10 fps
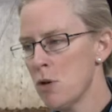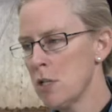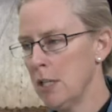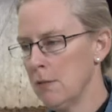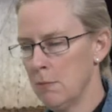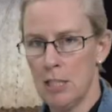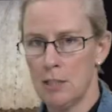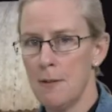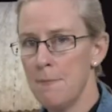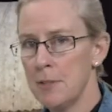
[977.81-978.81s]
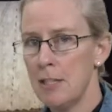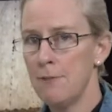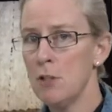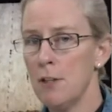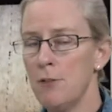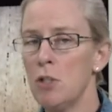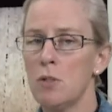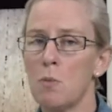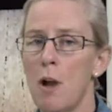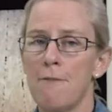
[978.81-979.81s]
working, because see, if you
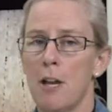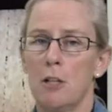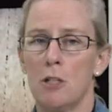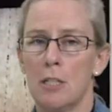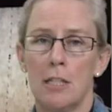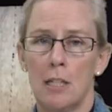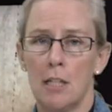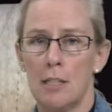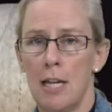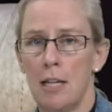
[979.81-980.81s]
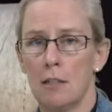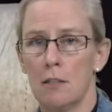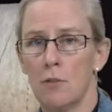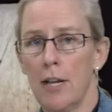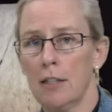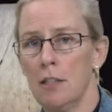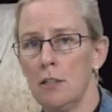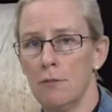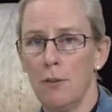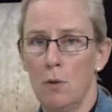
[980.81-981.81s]
choose a RAW file, you're just going to get taken directly
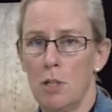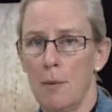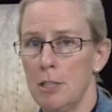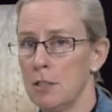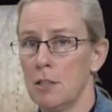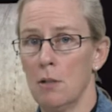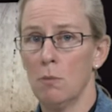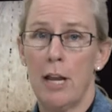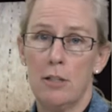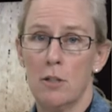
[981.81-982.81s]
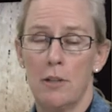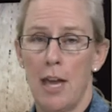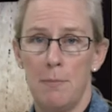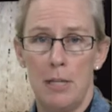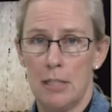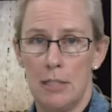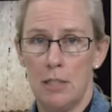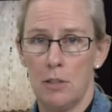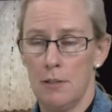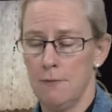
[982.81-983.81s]
to Photoshop. It's just going to render that PSD
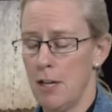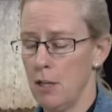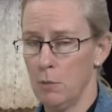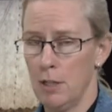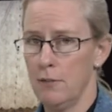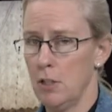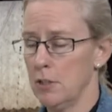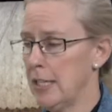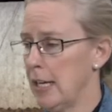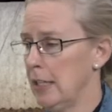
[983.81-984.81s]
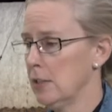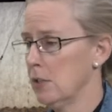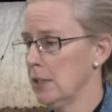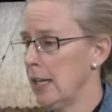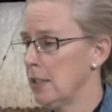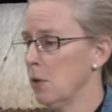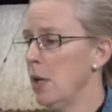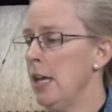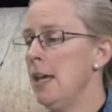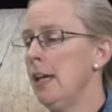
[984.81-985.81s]
or TIFF file, whatever your settings are set to.
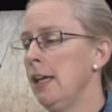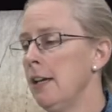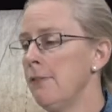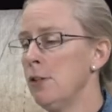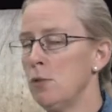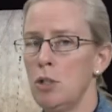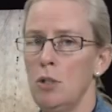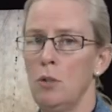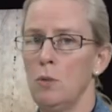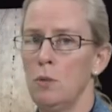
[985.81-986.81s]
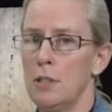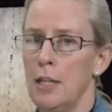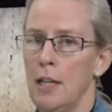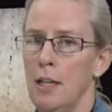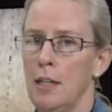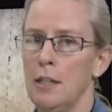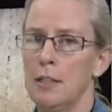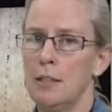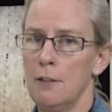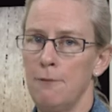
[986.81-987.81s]
If you choose a
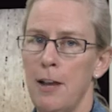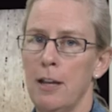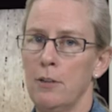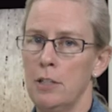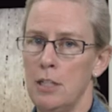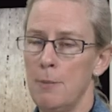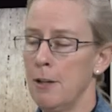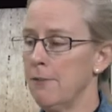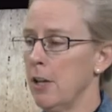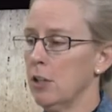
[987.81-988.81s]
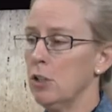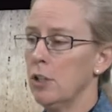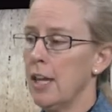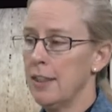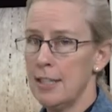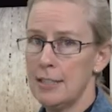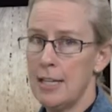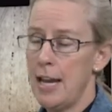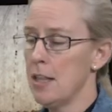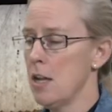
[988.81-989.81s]
TIFF file or a JPEG file, you'll get this
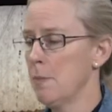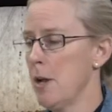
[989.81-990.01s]
dialog